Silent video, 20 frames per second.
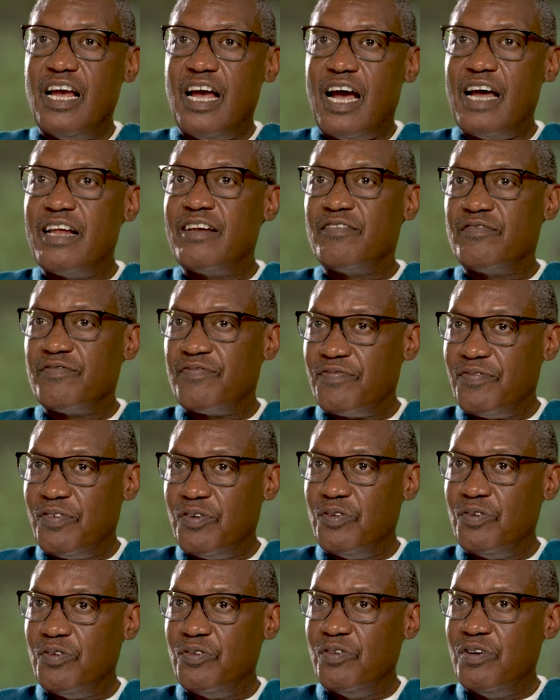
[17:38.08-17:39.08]
And
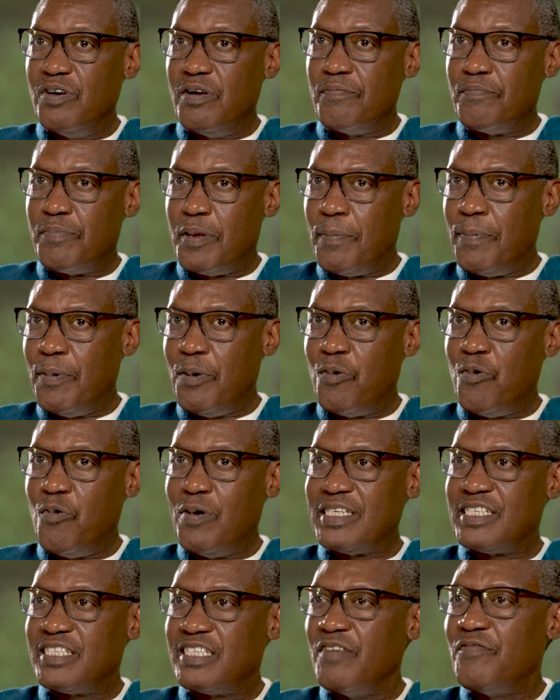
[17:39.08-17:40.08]
for people who
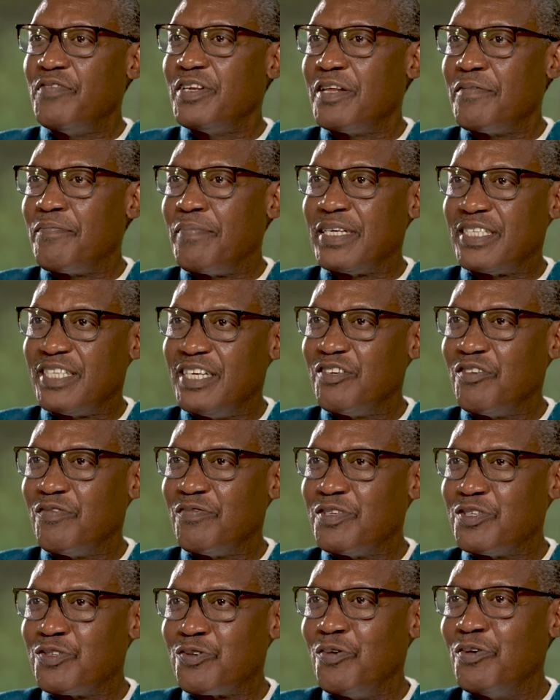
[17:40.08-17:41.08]
are 70%
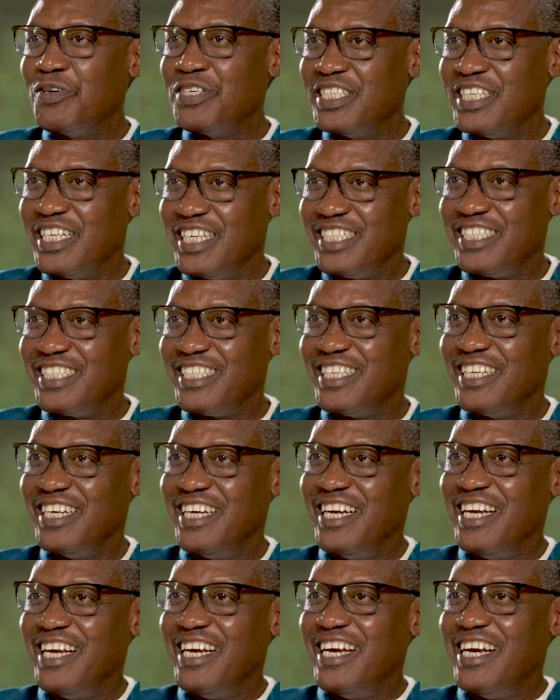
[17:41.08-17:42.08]
of this continent,
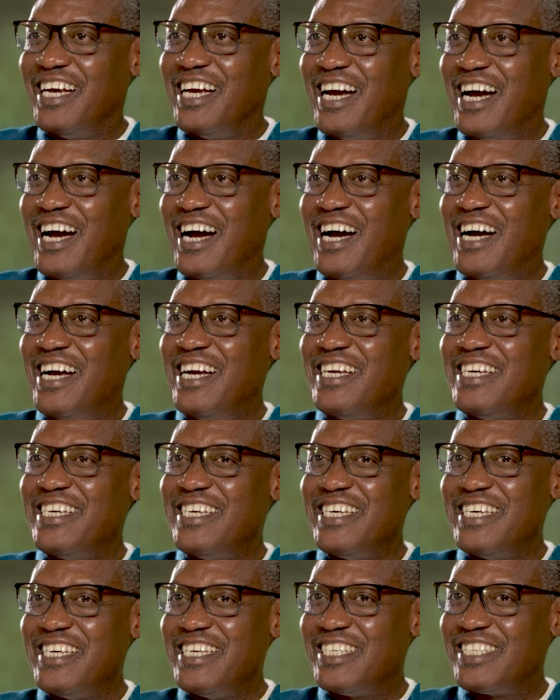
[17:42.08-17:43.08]

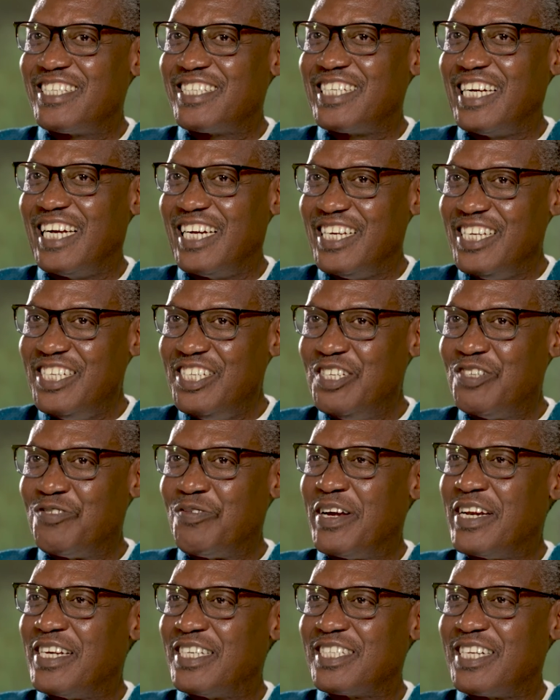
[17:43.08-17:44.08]
it's challenging
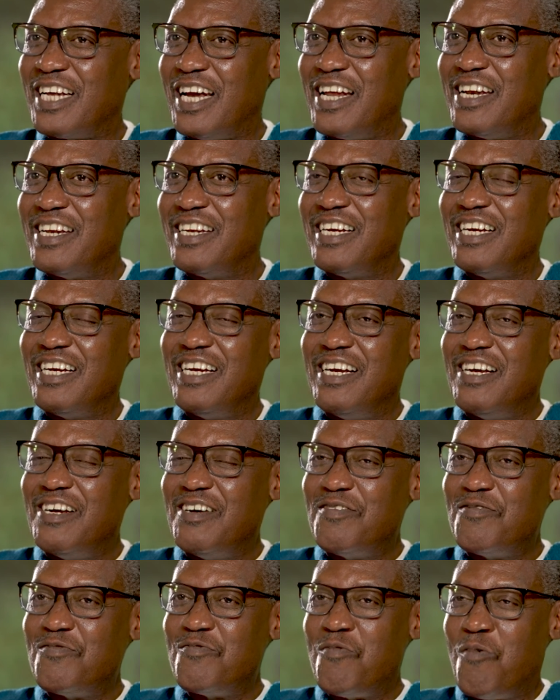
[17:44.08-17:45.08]
to understand
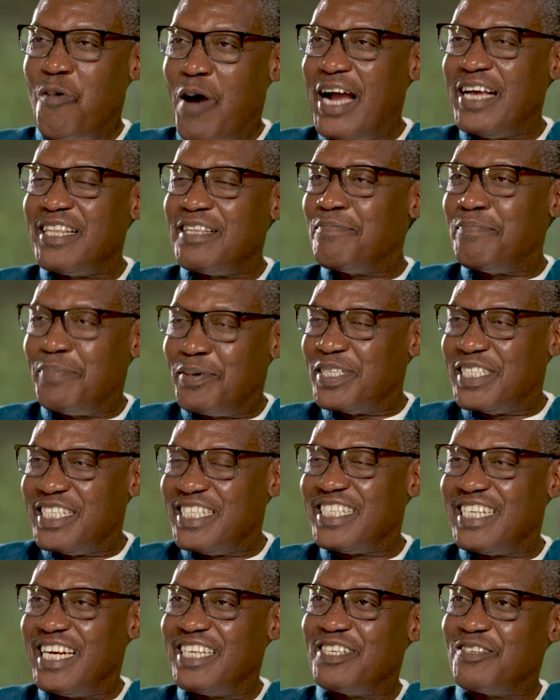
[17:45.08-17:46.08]
why the
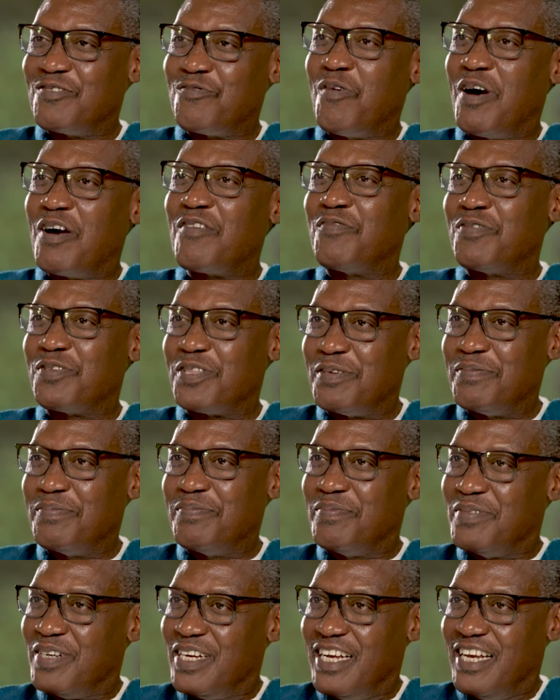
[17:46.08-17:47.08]
politics doesn't work for them.
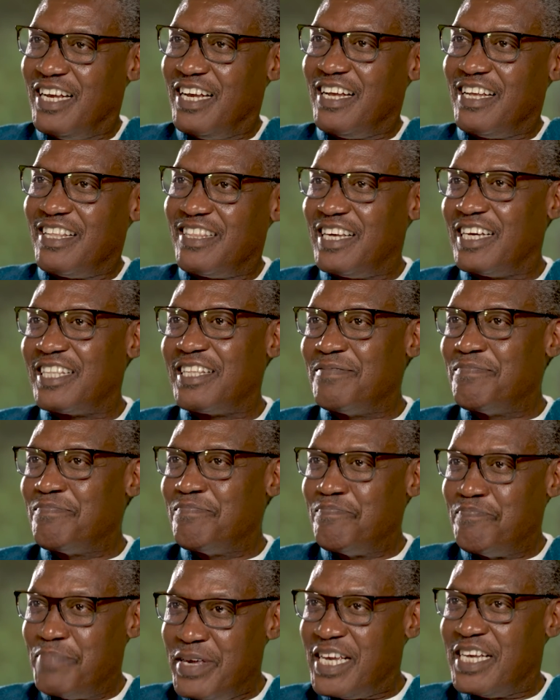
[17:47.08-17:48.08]
They are the
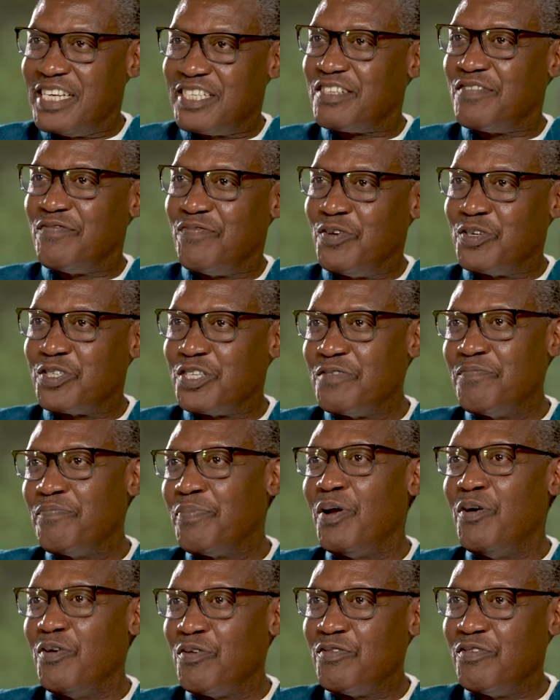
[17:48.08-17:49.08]
biggest voting
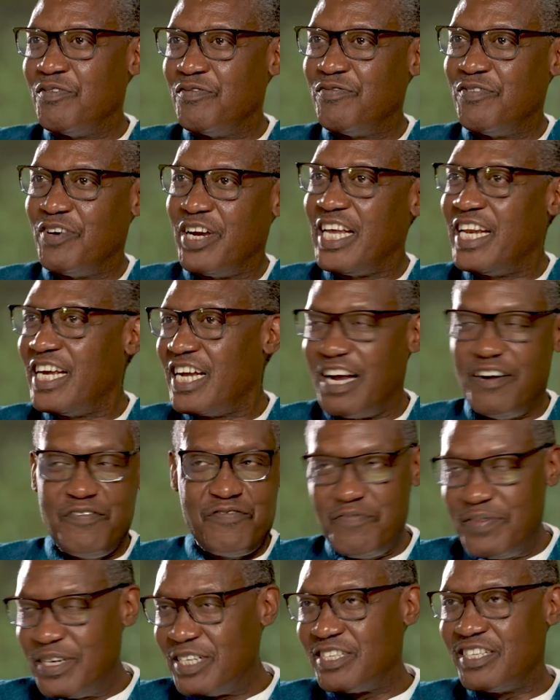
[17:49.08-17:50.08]
bloc for any
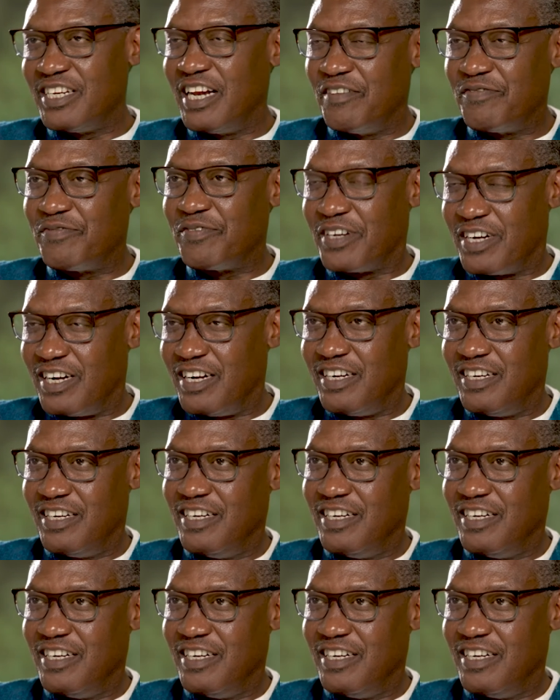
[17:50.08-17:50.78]
government in Africa,